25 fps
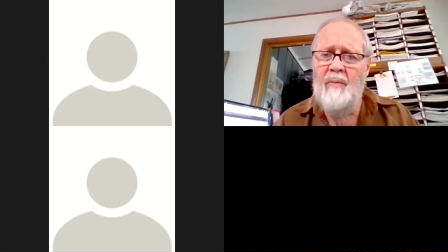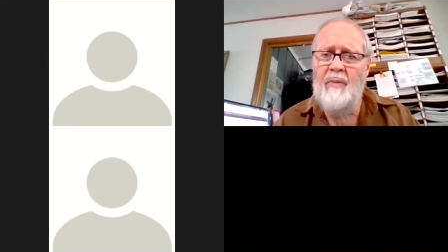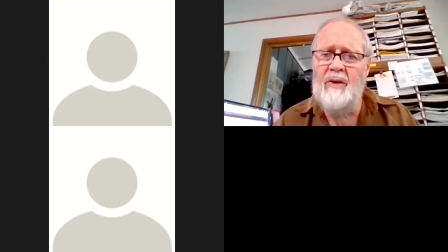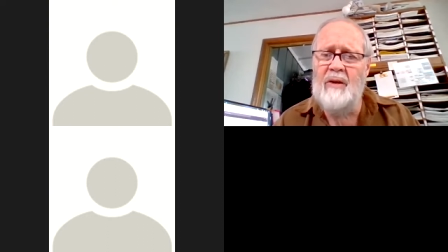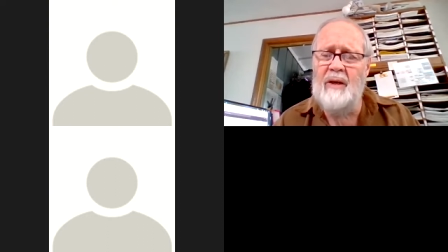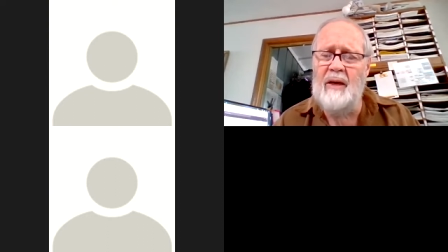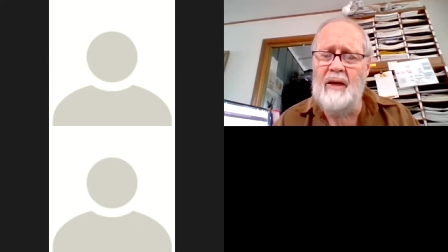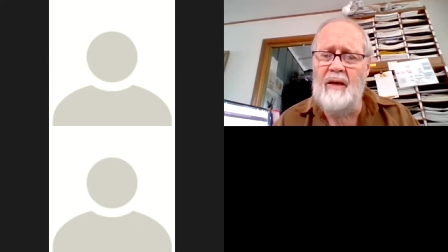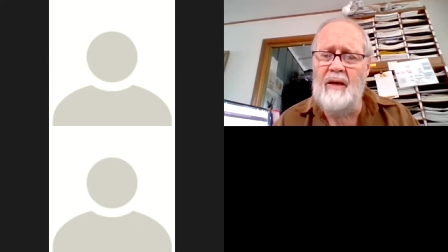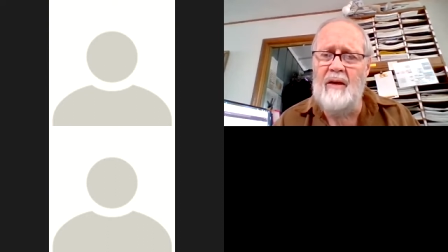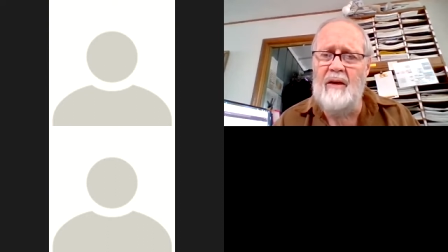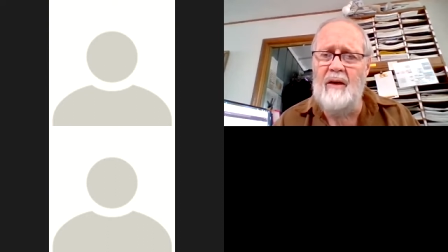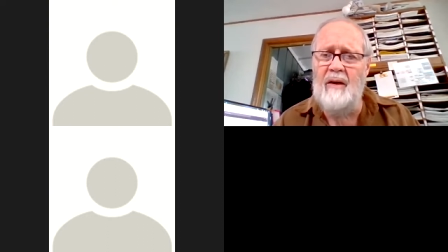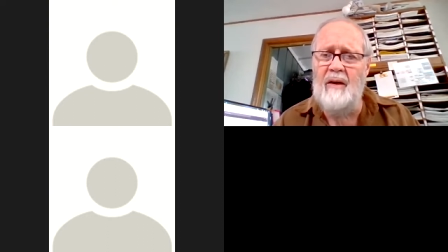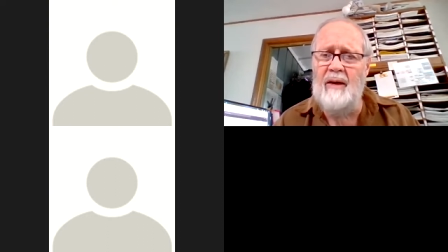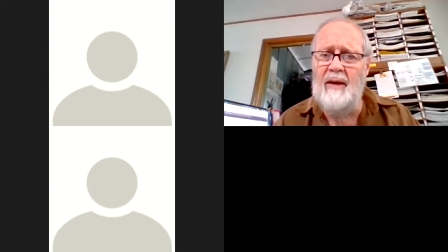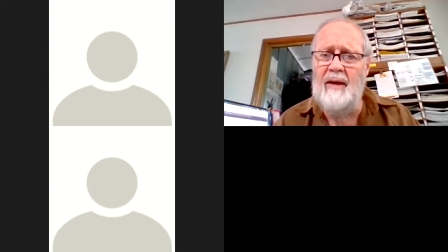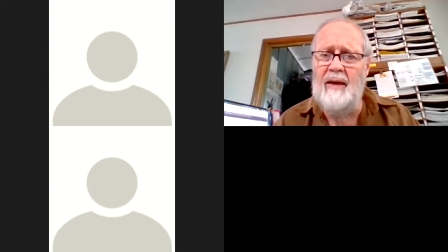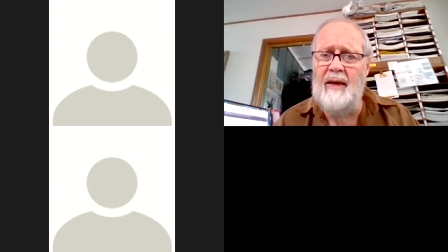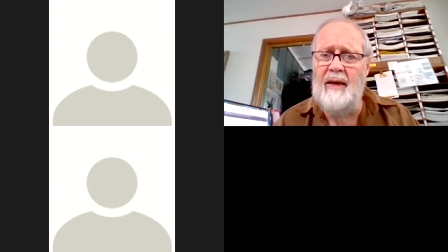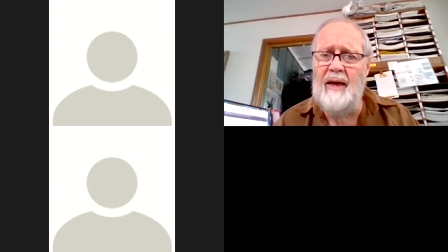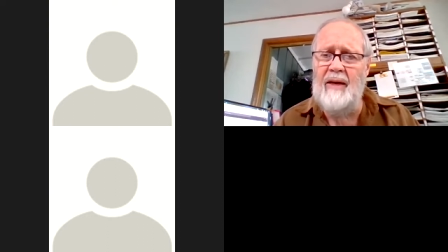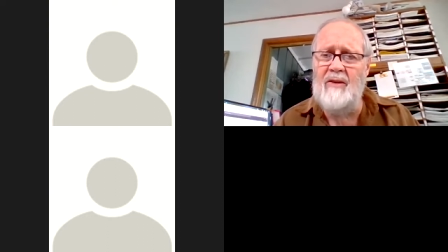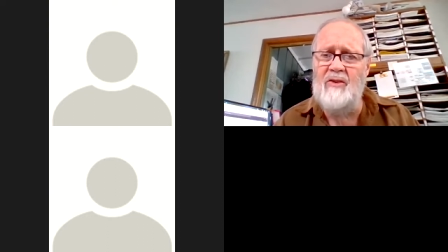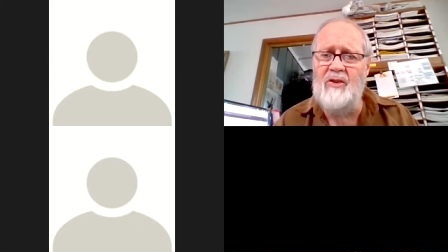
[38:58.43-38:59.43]
Particularly,
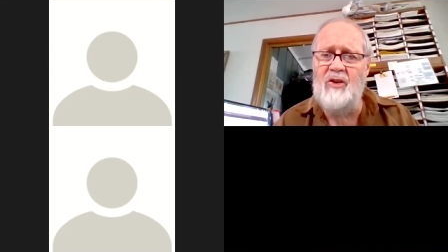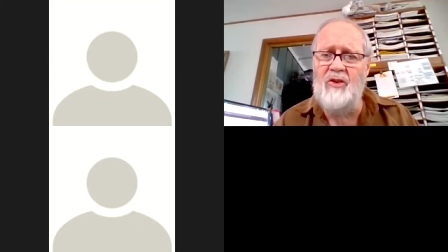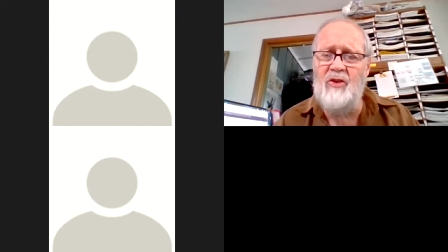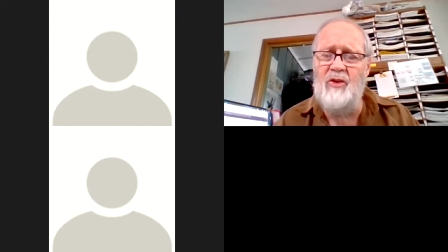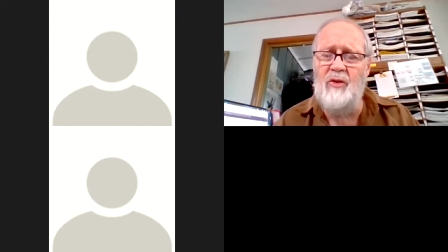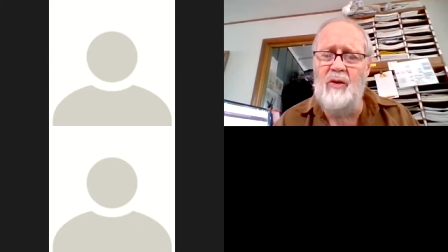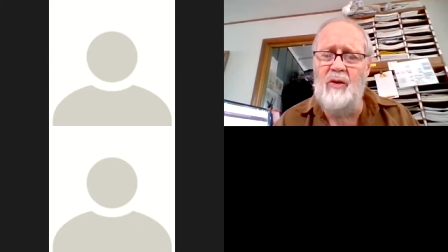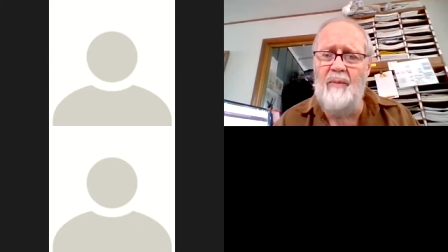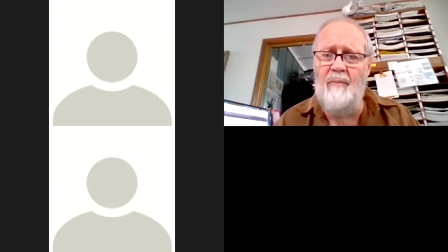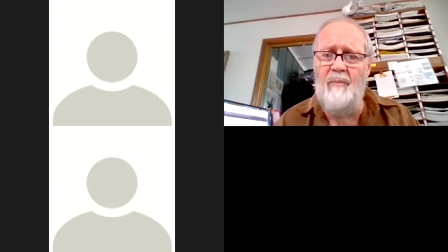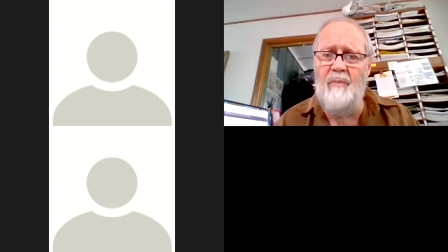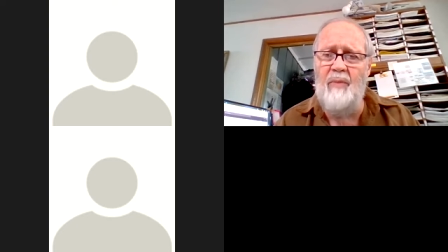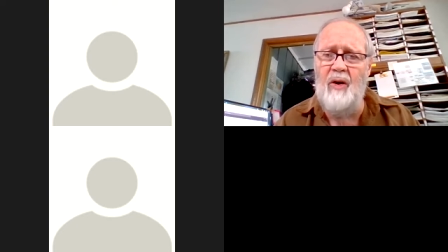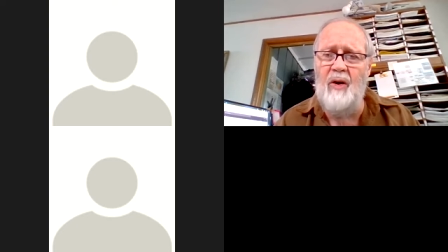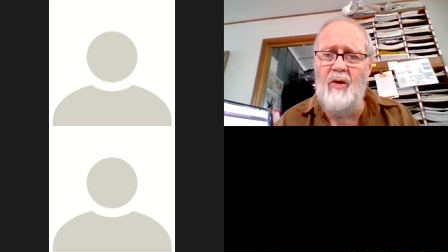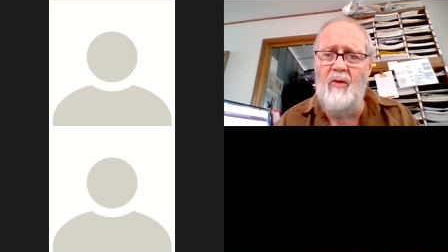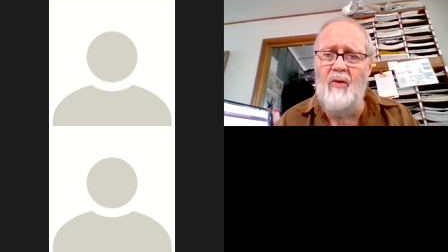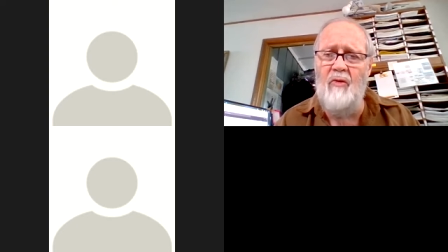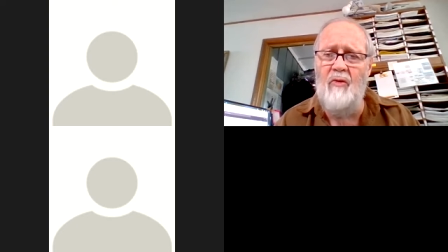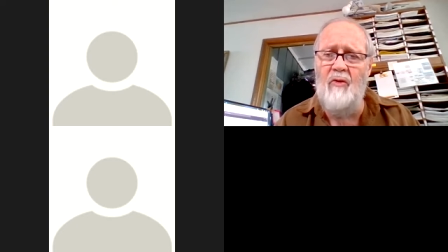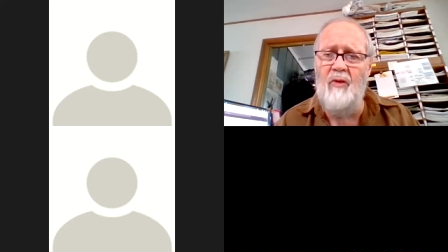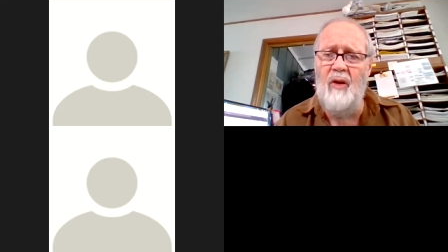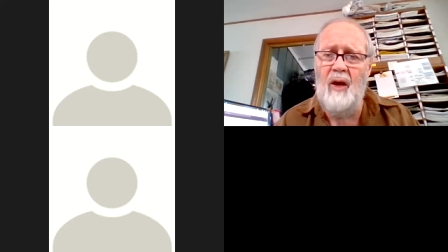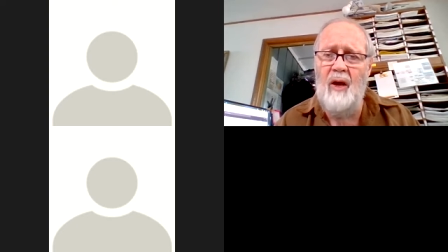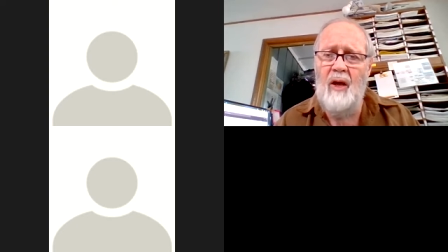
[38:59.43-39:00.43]
cats chew up
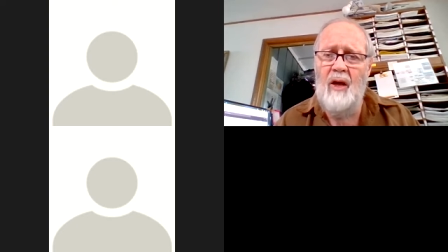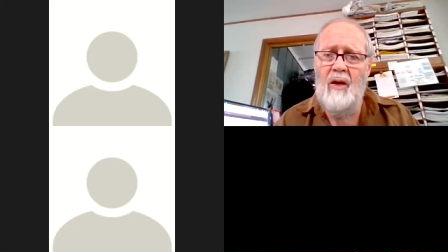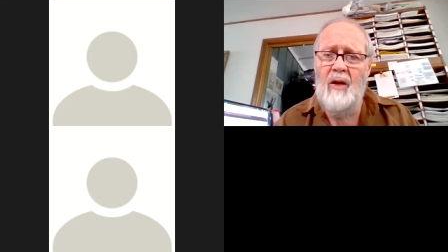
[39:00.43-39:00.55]
bones,